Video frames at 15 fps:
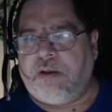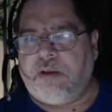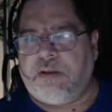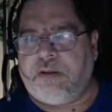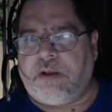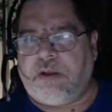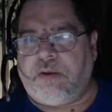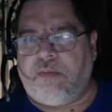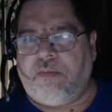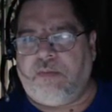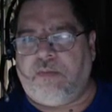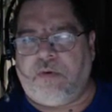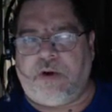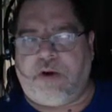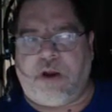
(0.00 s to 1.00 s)
So
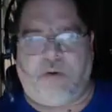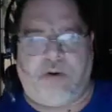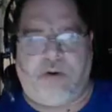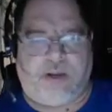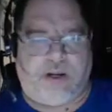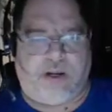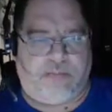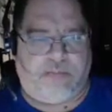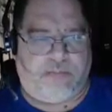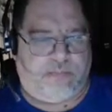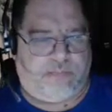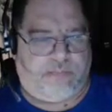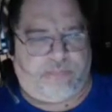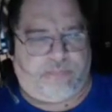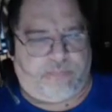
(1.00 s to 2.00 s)
we're not worried about it.
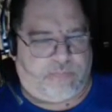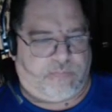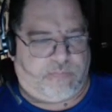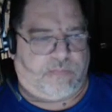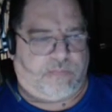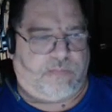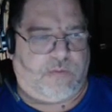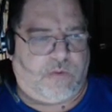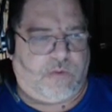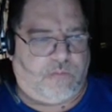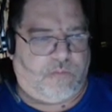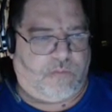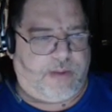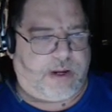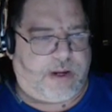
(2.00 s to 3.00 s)

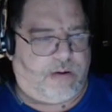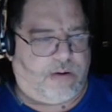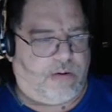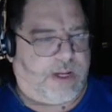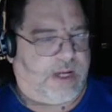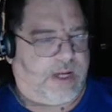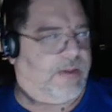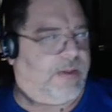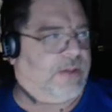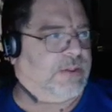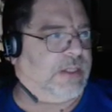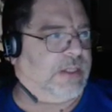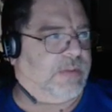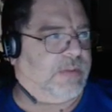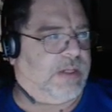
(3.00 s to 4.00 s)
We'll make our own
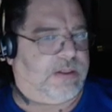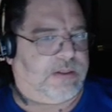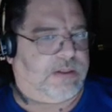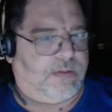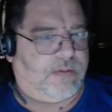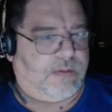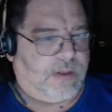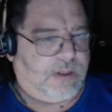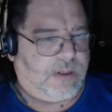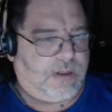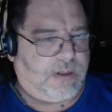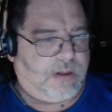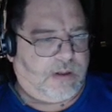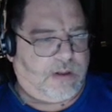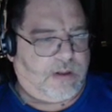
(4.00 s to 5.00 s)
animation as we need to.
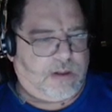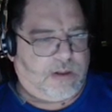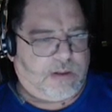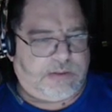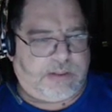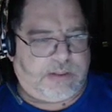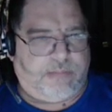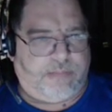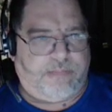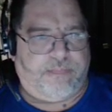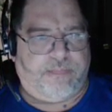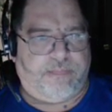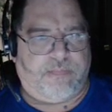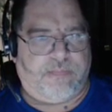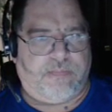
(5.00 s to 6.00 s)
So
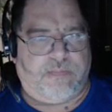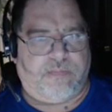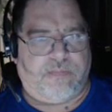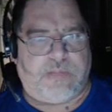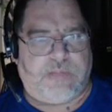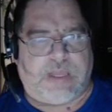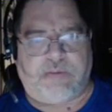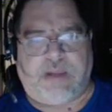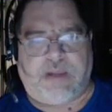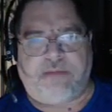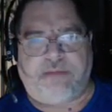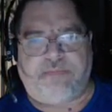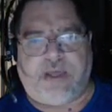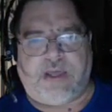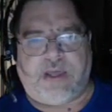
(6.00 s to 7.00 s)
now that we
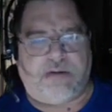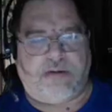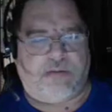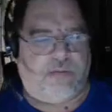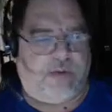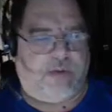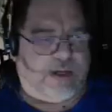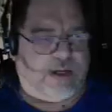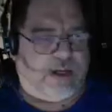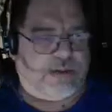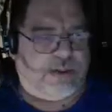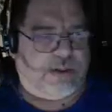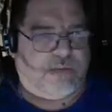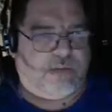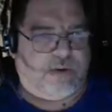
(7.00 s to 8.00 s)
have that, we can
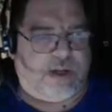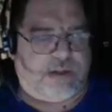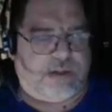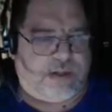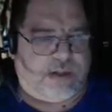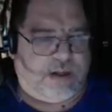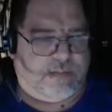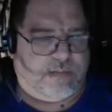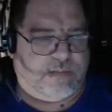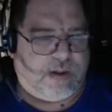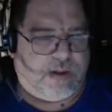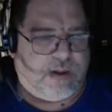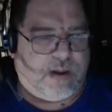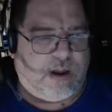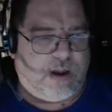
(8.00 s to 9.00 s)
actually create all
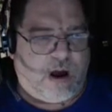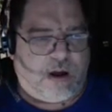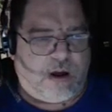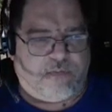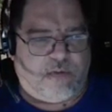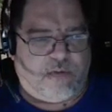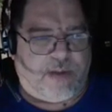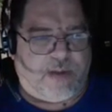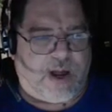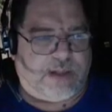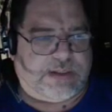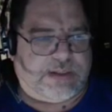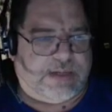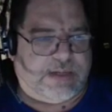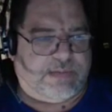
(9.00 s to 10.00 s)
of our
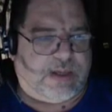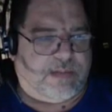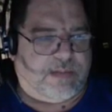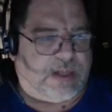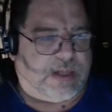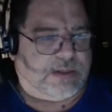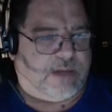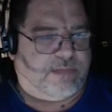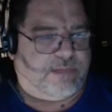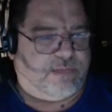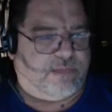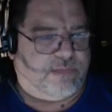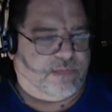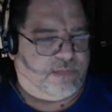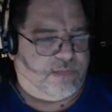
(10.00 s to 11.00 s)
bots and everything based off
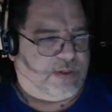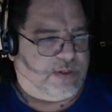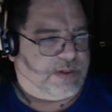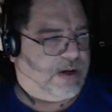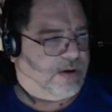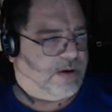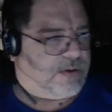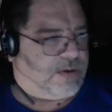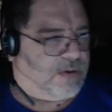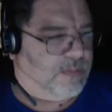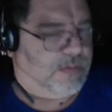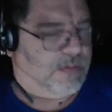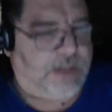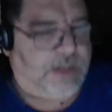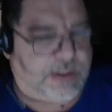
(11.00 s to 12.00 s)
of this character,
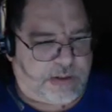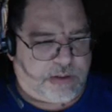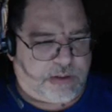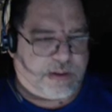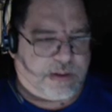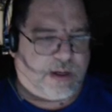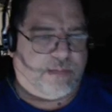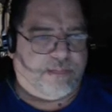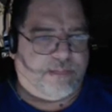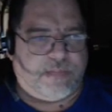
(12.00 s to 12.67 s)
and that's good to go.